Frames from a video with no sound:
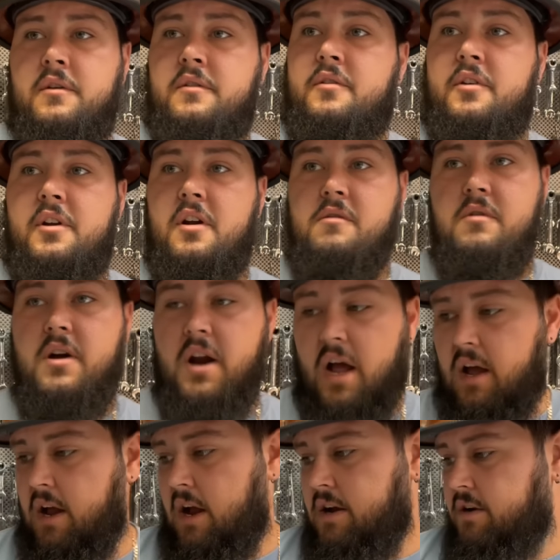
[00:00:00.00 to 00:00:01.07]
You know what?
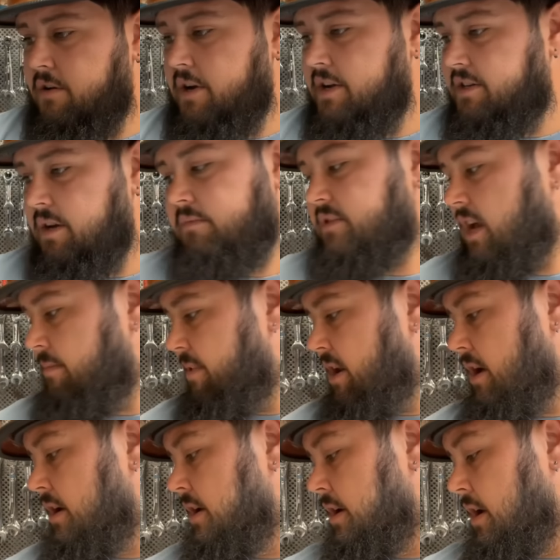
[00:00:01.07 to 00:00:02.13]
I, I agree. Something's got to be
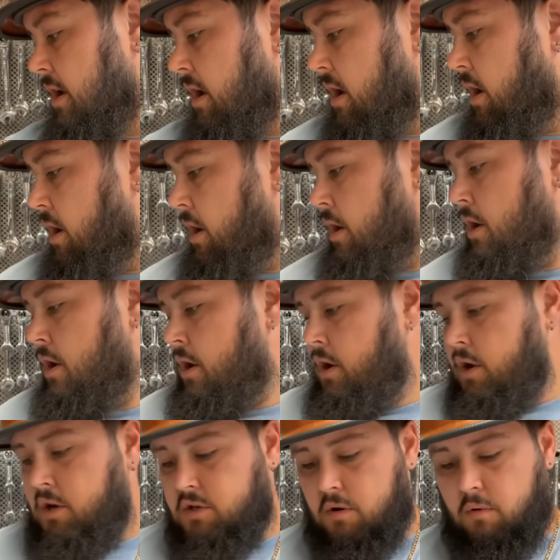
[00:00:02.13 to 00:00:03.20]
done.
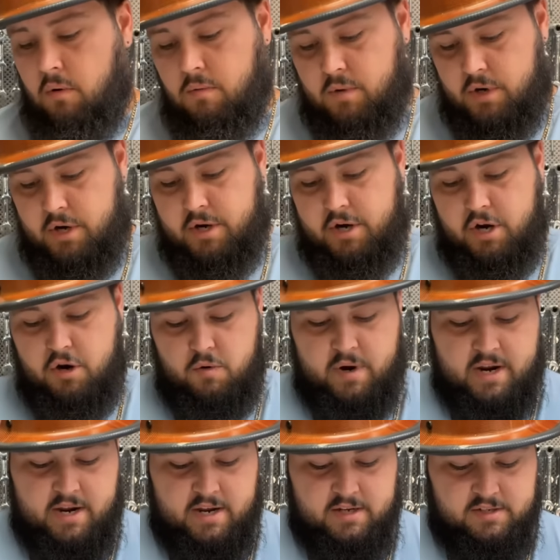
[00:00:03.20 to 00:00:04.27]
So what we're going to do
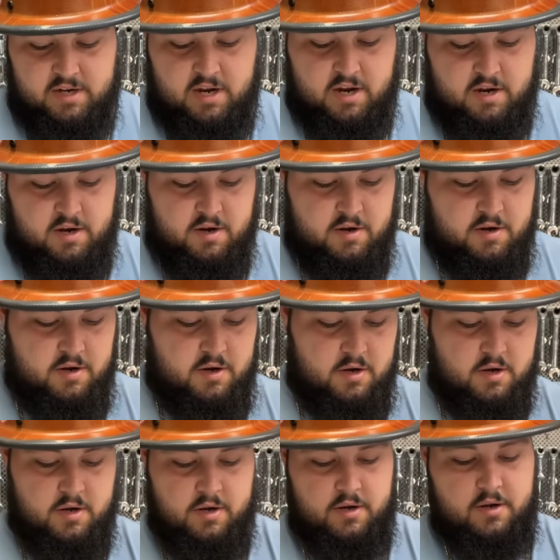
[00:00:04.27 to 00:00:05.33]
is, uh,
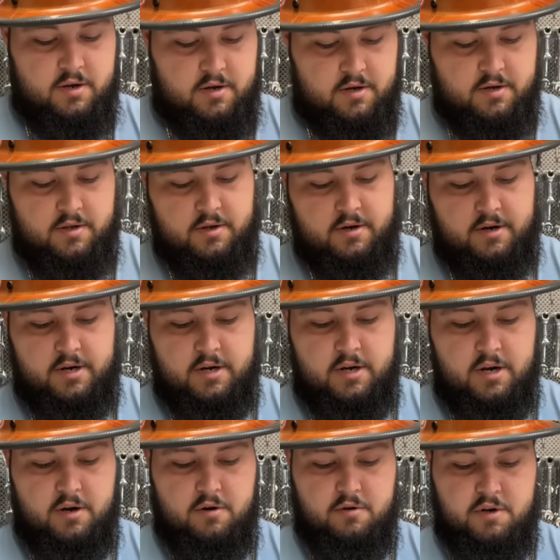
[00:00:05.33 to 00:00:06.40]
there you
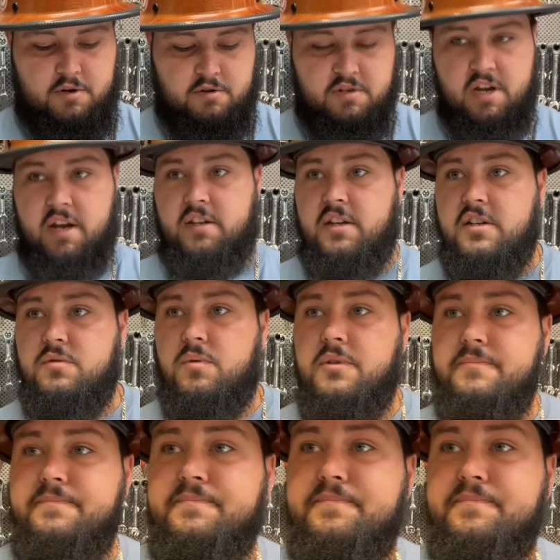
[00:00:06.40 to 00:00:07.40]
go. You take this one.